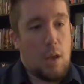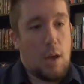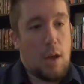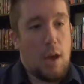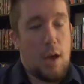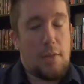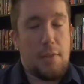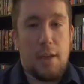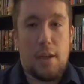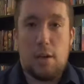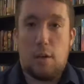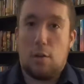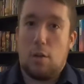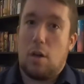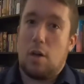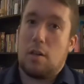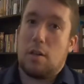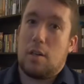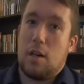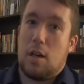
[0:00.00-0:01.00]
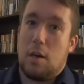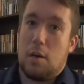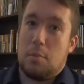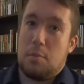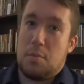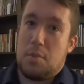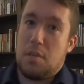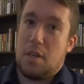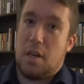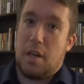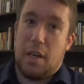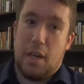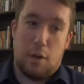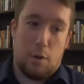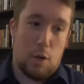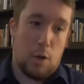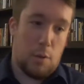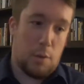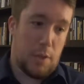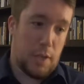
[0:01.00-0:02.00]
And then along comes a
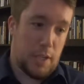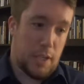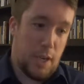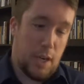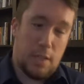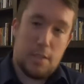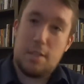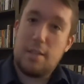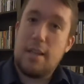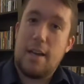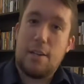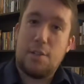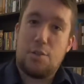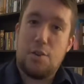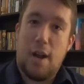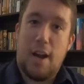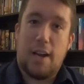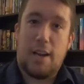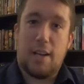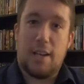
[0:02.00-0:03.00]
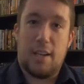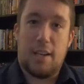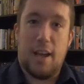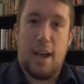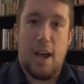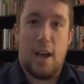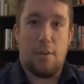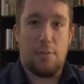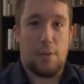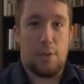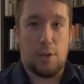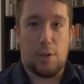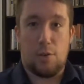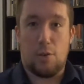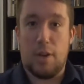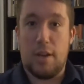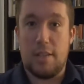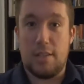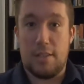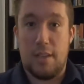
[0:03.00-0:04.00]
hero that cuts that dragon in half and
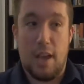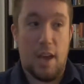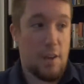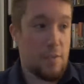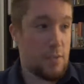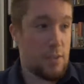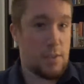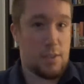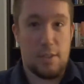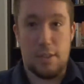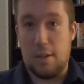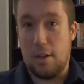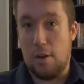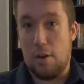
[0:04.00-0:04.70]
creates the heavens and the